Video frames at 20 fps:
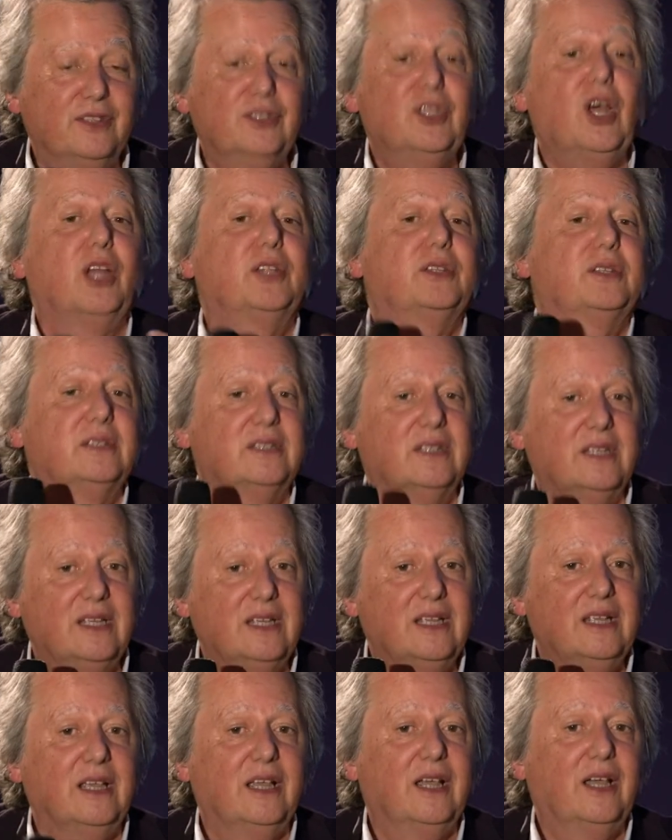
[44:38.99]
not
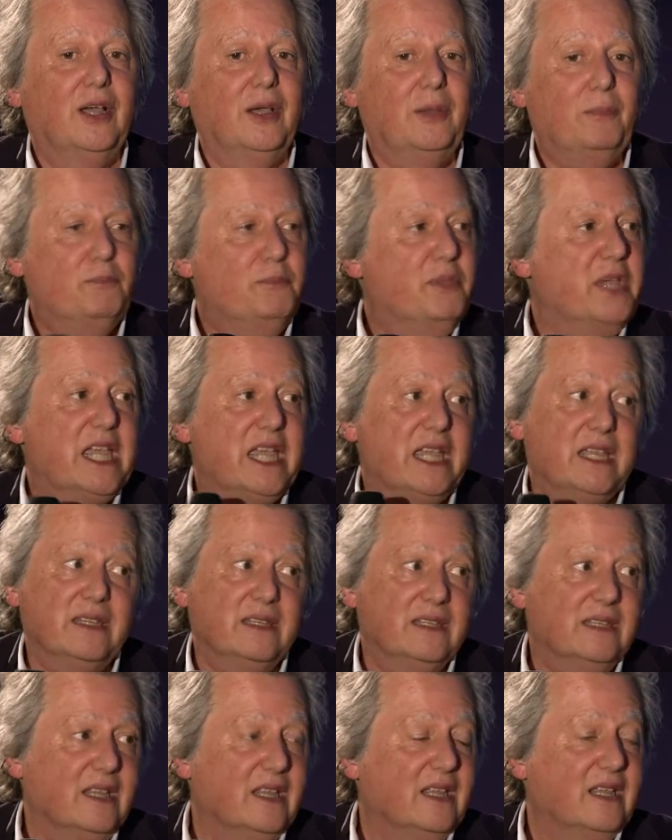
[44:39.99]

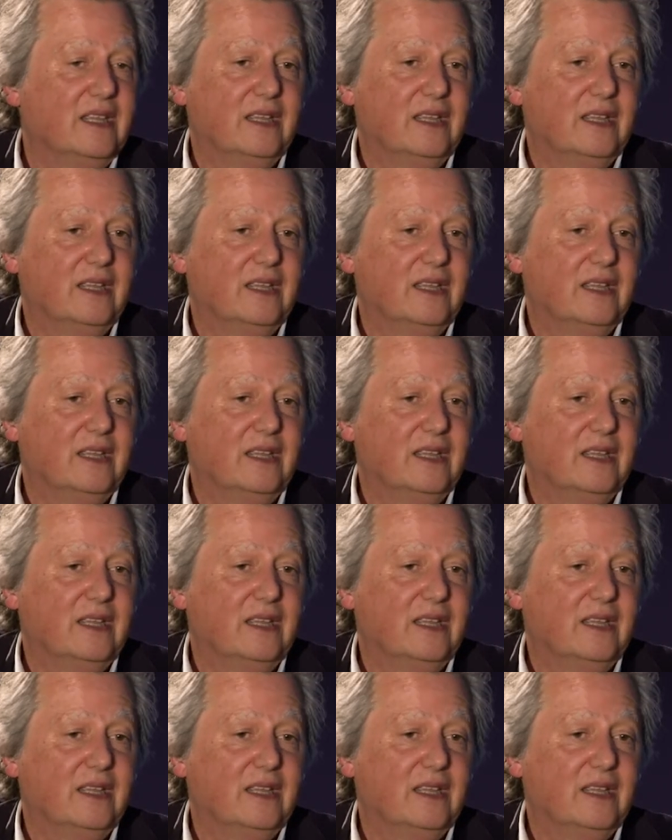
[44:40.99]
been,